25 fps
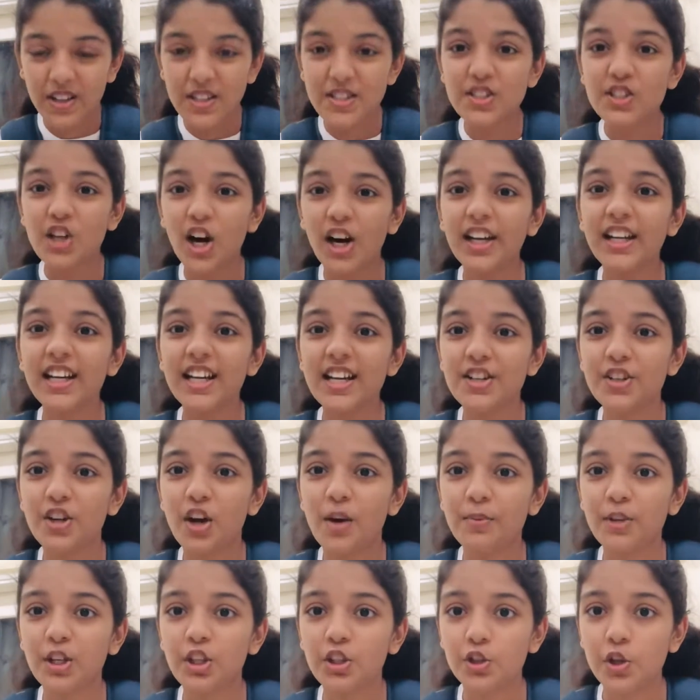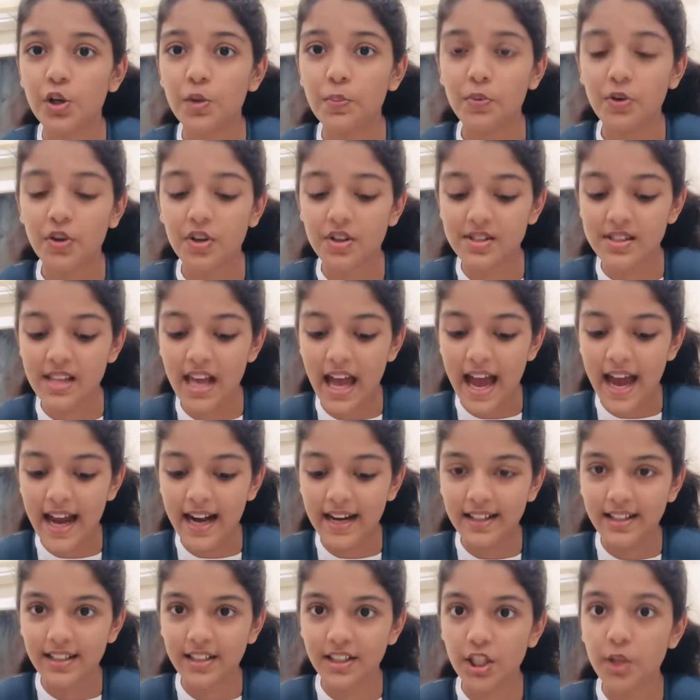Sorry, I dropped your notebooks
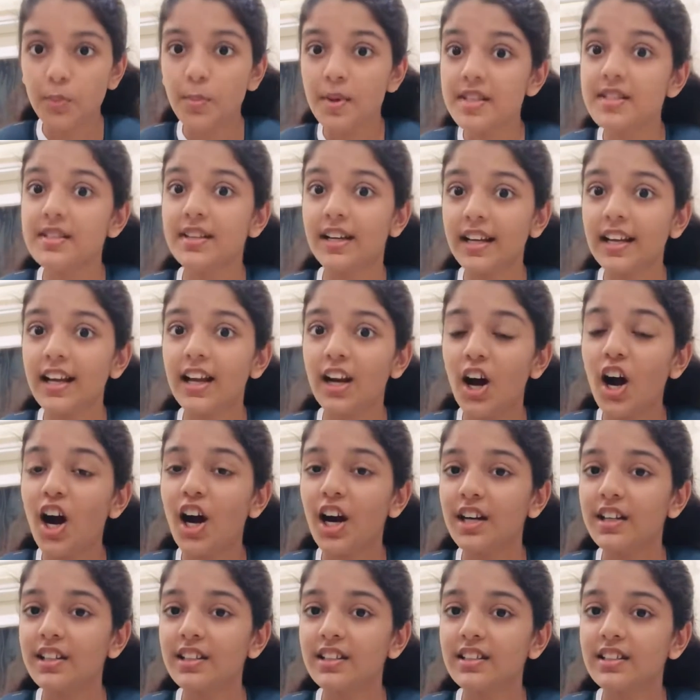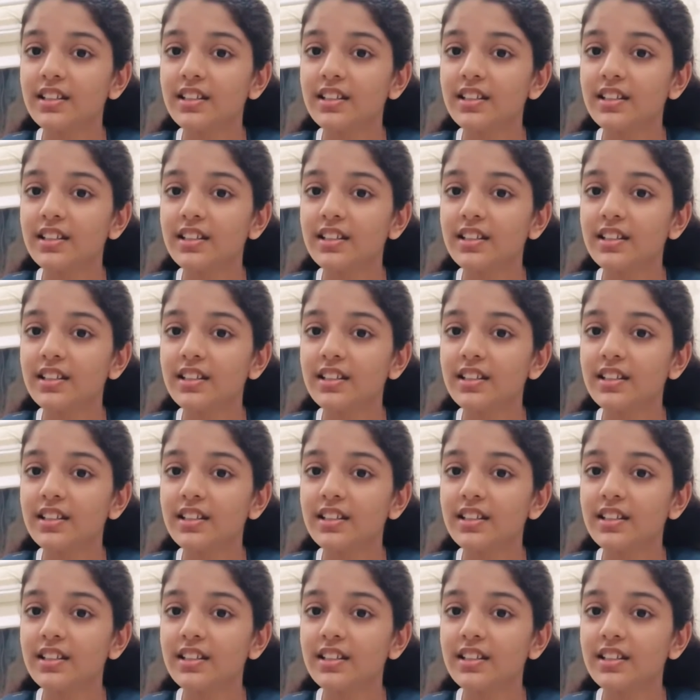and you must study a lot.